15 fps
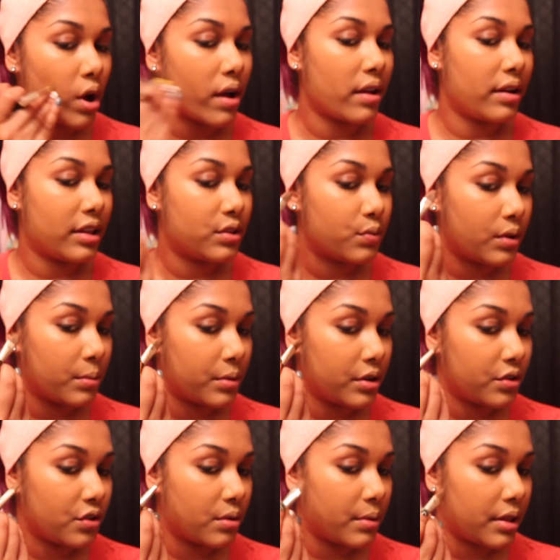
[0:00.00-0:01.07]
And that's where I'm going to
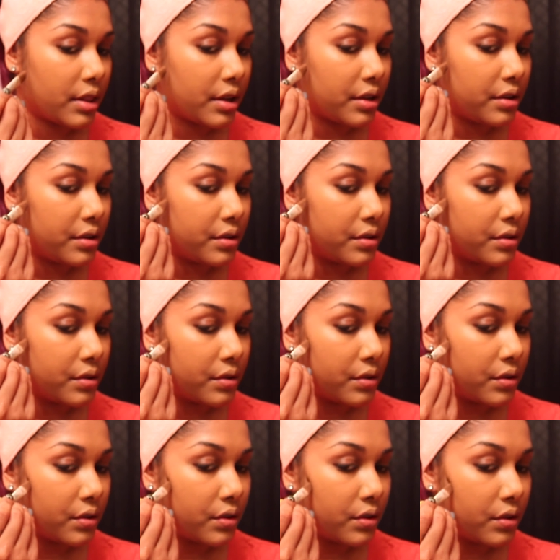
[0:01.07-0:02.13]
draw my line.
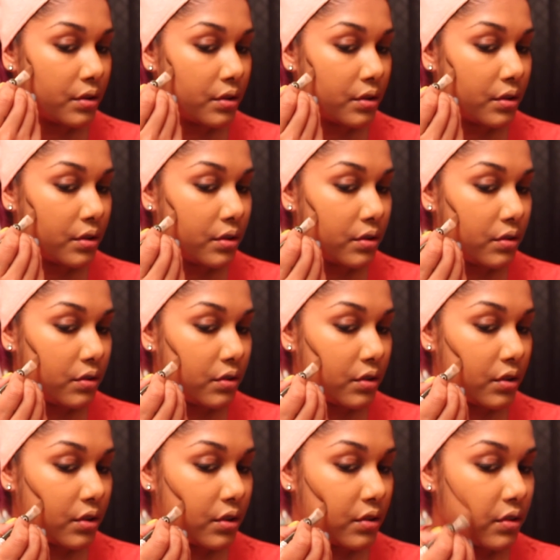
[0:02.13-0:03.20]

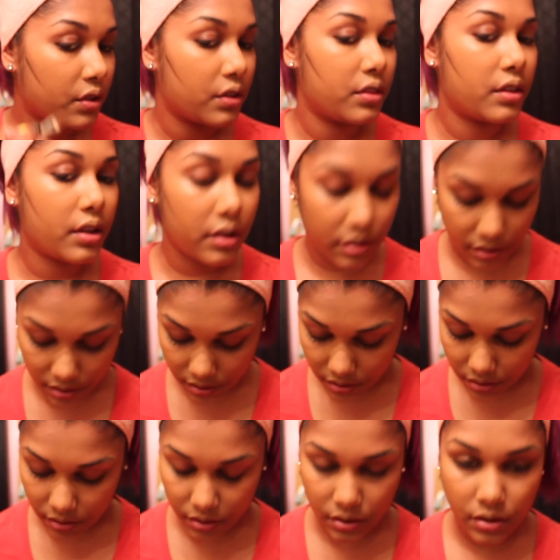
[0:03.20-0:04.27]
Just like that.
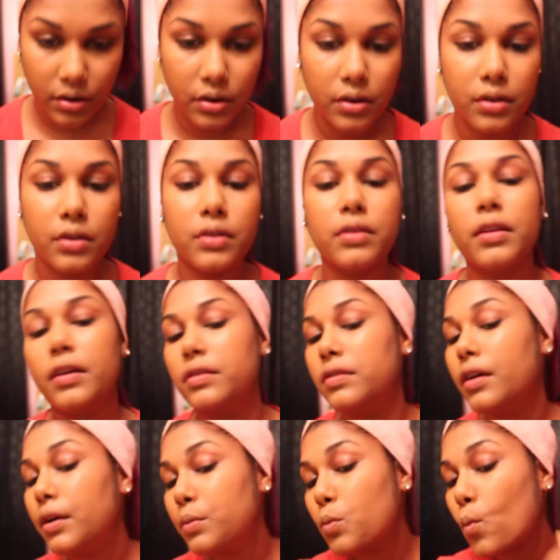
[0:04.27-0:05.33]
Next
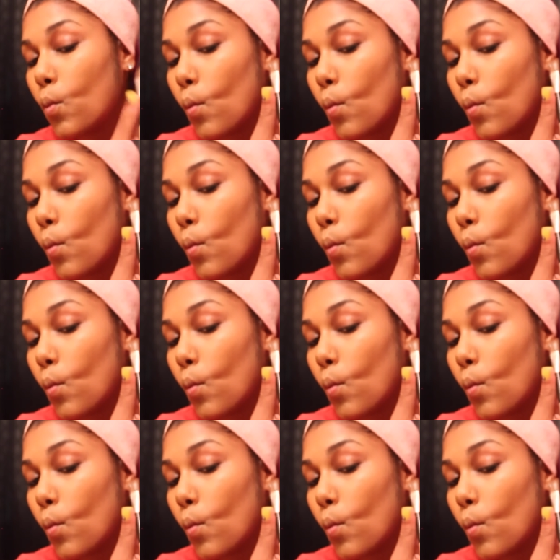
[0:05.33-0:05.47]
side.